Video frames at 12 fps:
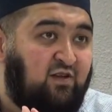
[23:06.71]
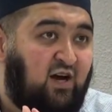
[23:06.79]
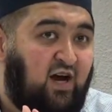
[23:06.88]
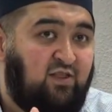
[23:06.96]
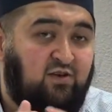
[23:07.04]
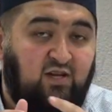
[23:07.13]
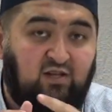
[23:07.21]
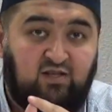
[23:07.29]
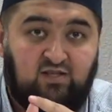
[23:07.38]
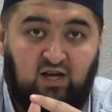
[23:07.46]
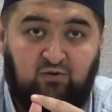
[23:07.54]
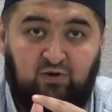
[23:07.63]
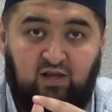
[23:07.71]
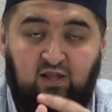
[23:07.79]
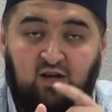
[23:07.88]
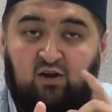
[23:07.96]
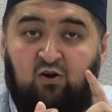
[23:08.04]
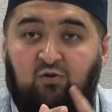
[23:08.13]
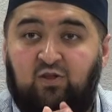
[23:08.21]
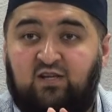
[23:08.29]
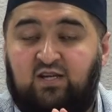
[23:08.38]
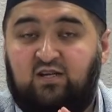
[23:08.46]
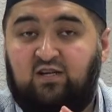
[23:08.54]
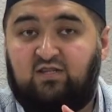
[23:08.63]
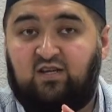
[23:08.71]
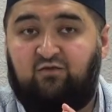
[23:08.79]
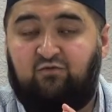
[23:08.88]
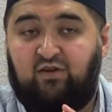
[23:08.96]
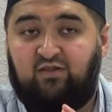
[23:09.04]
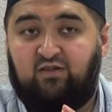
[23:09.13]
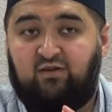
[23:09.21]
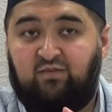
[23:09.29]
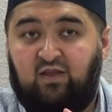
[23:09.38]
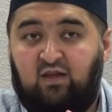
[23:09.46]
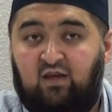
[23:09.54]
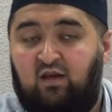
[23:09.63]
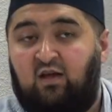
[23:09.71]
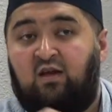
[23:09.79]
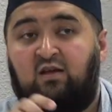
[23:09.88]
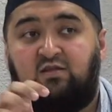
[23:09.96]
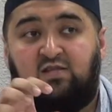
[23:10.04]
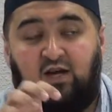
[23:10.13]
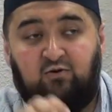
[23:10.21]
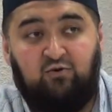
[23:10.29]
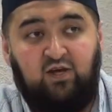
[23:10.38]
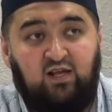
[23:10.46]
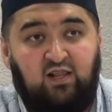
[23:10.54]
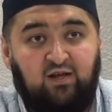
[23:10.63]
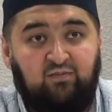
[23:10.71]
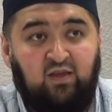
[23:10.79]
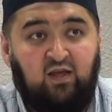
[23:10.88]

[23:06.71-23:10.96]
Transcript: Either they did ta'wil, or they did tafwid. Ta'wil